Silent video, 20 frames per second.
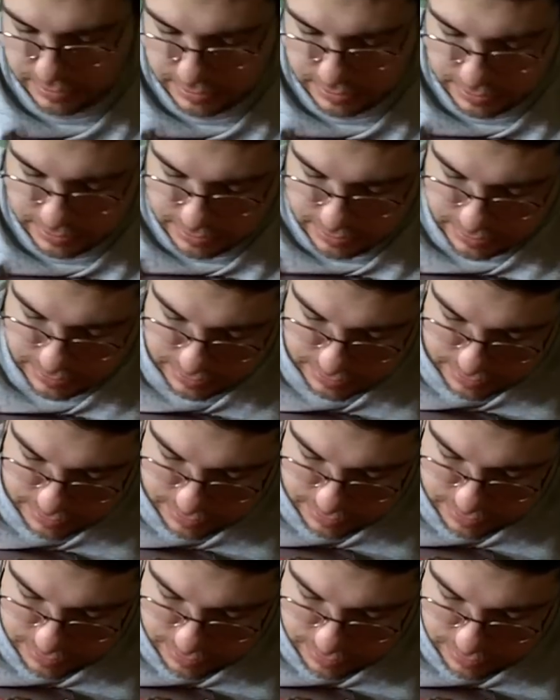
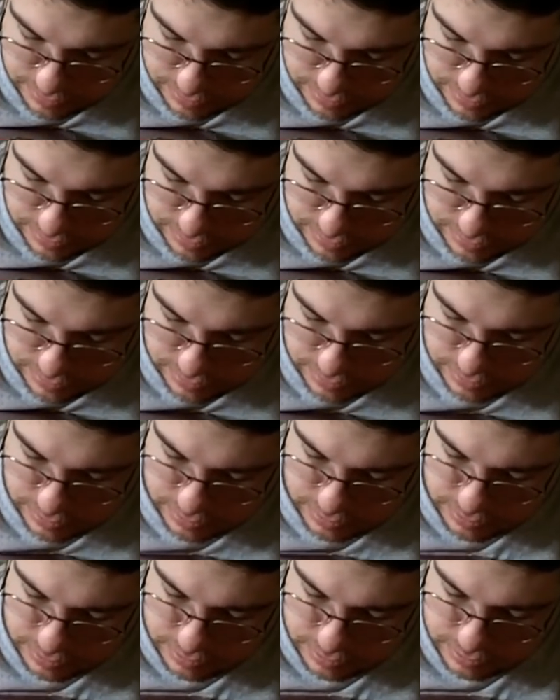
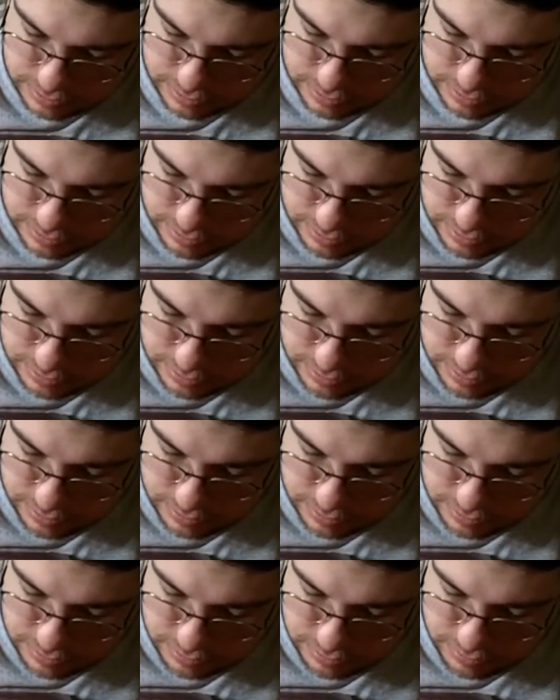
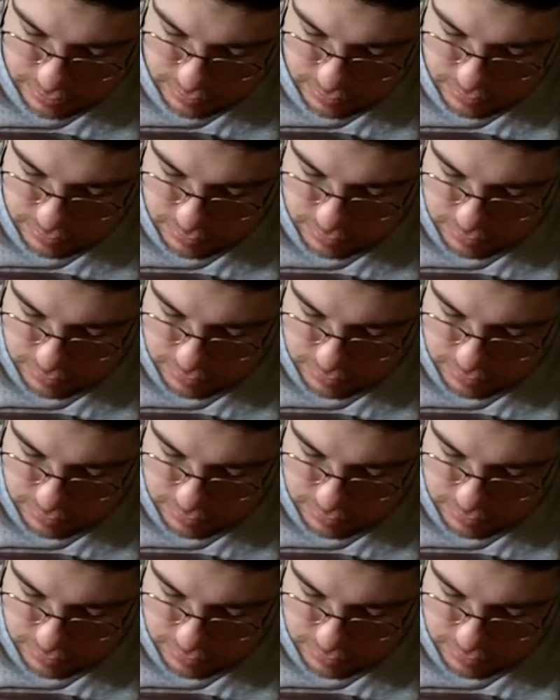Nothing is said.